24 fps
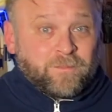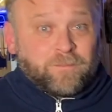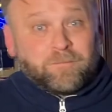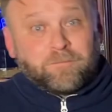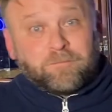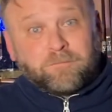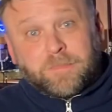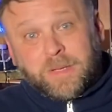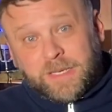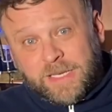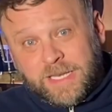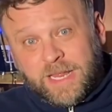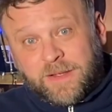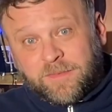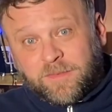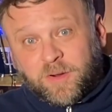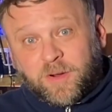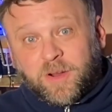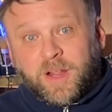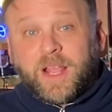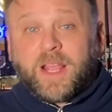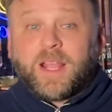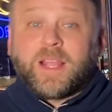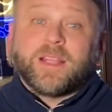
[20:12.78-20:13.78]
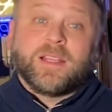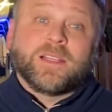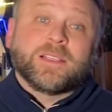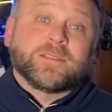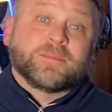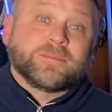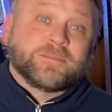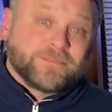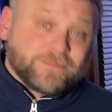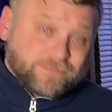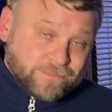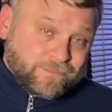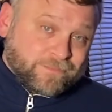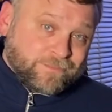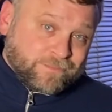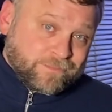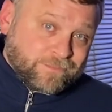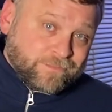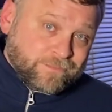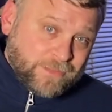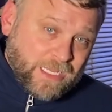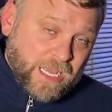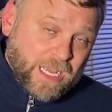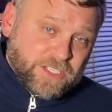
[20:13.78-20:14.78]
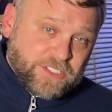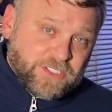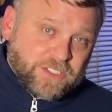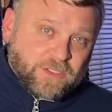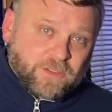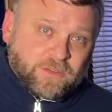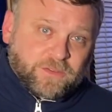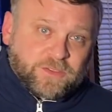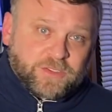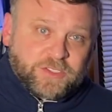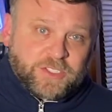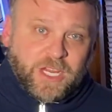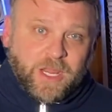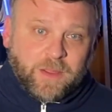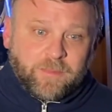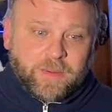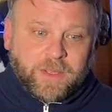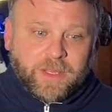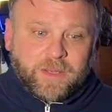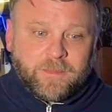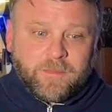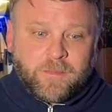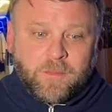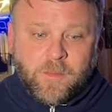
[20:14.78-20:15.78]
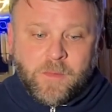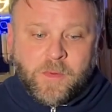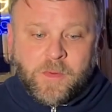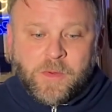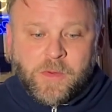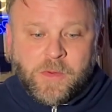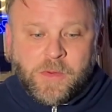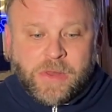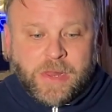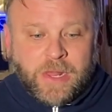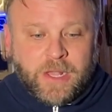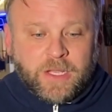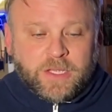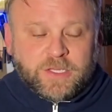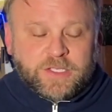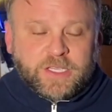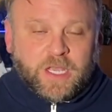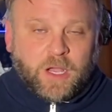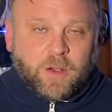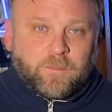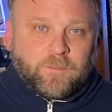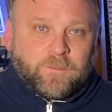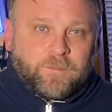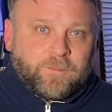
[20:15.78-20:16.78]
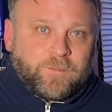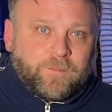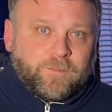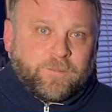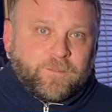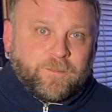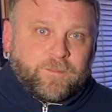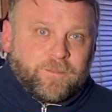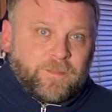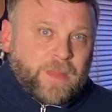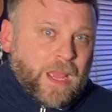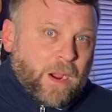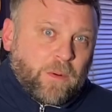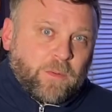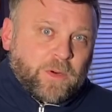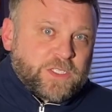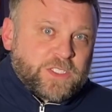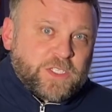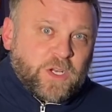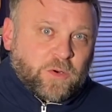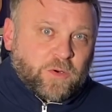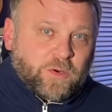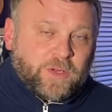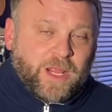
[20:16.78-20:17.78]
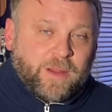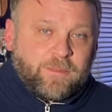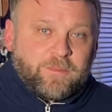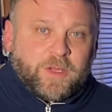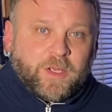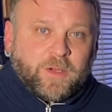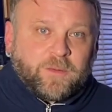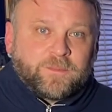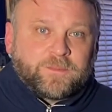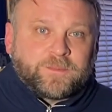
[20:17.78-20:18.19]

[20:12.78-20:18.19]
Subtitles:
but never a national champion. So now what does Notre Dame do?